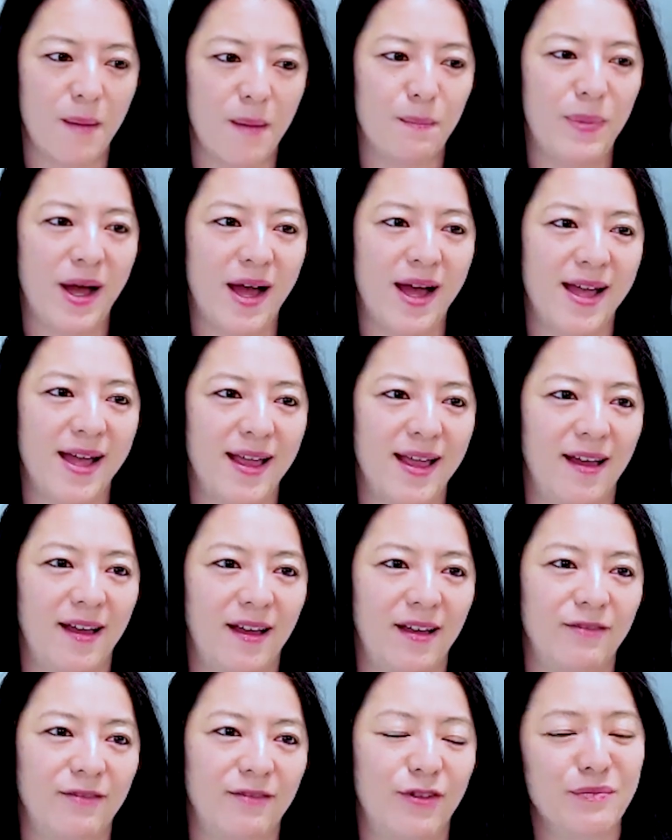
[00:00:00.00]
But
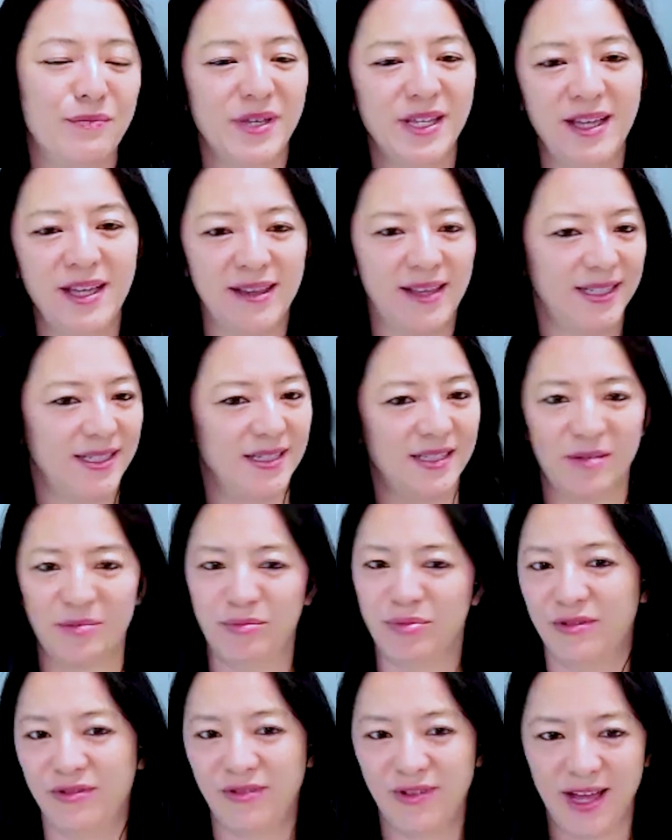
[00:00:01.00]
for me, I like to
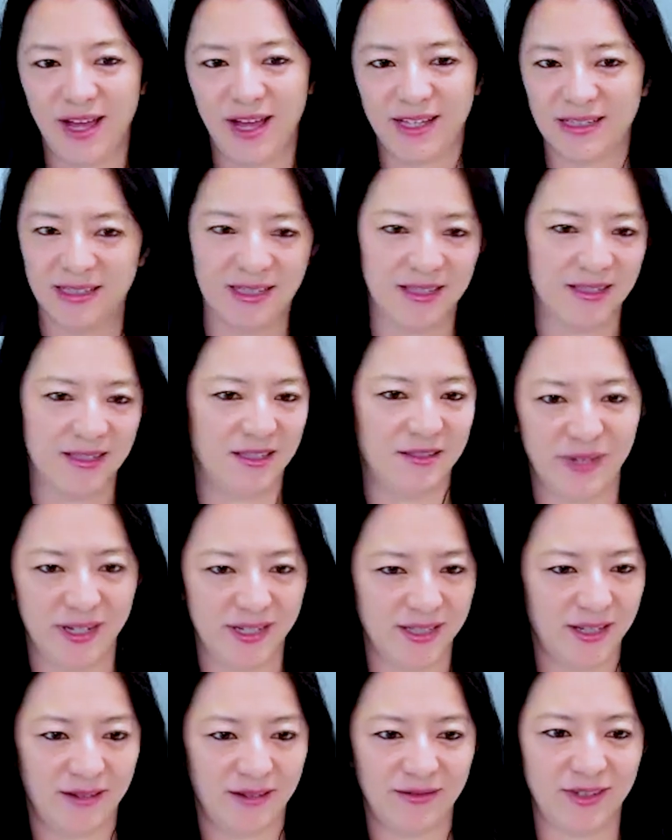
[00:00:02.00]
simplify and
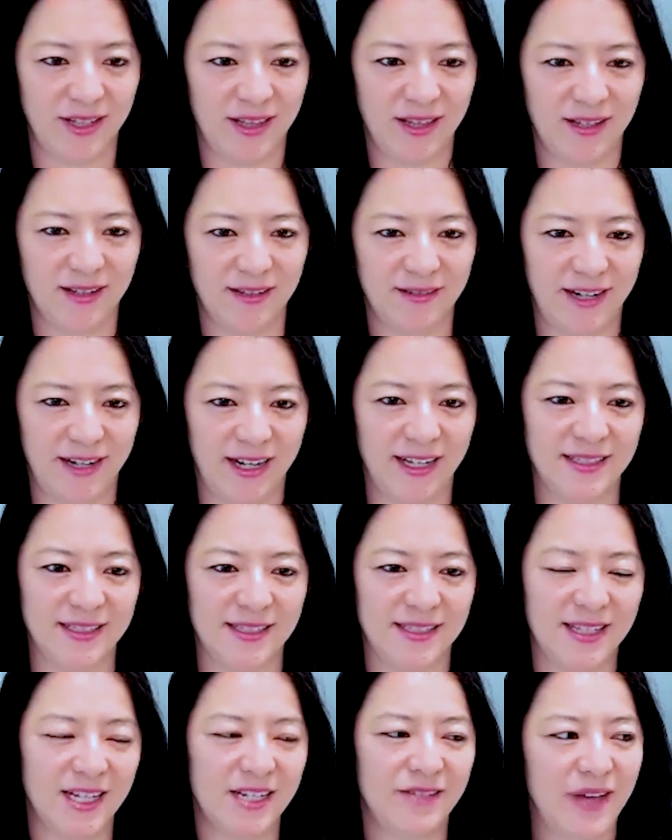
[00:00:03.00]
systemize everything, right?
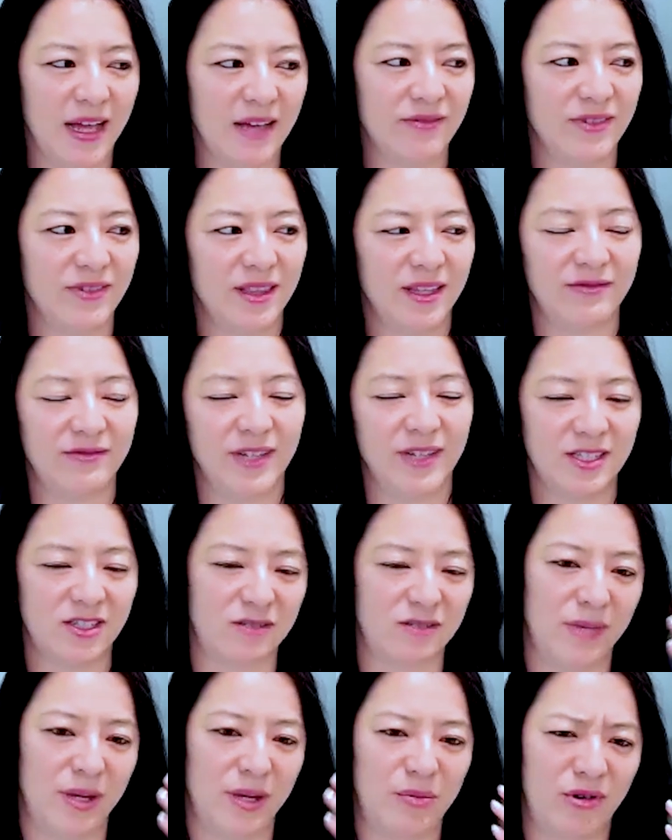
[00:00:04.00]
Instead of having the investor
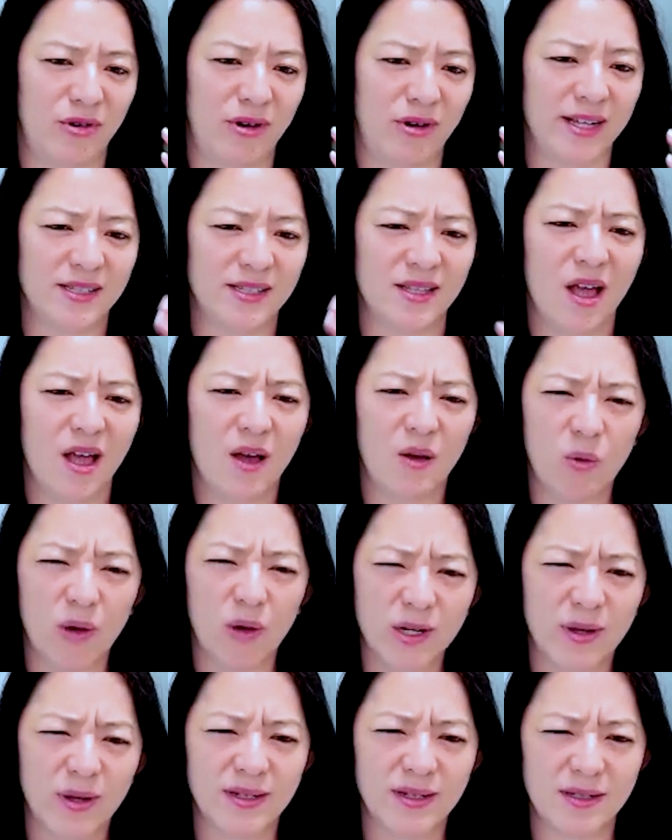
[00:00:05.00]
memorize, what
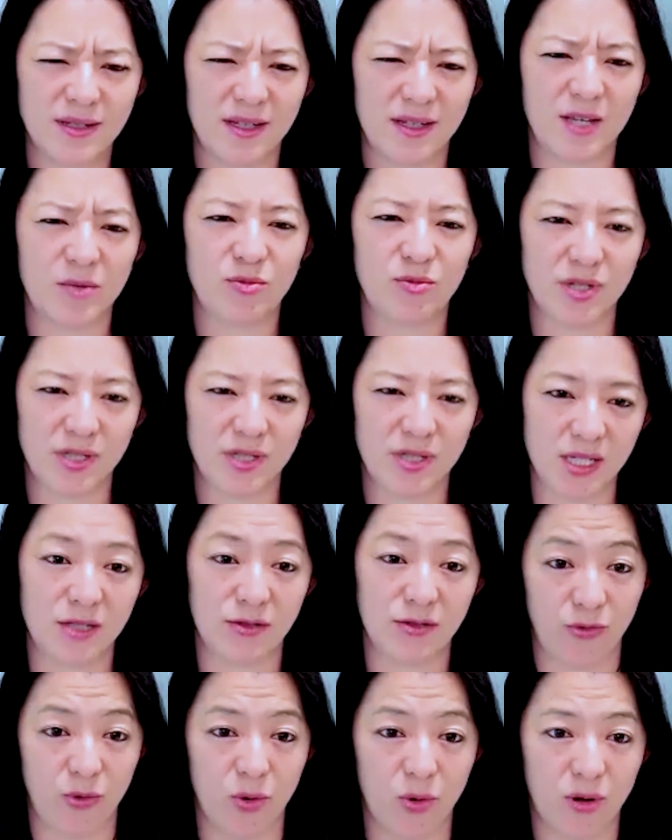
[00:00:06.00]
do I need to keep receipts
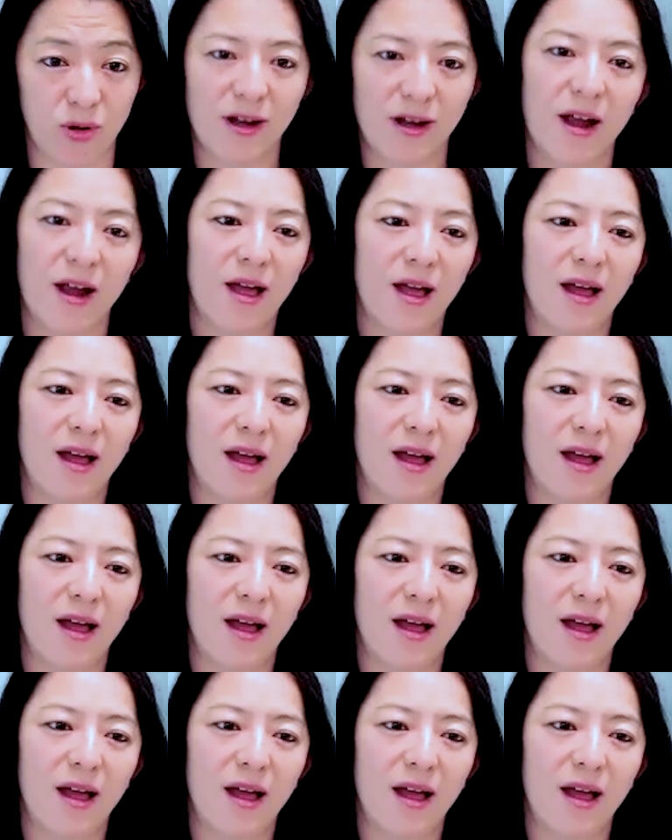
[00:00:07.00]
for?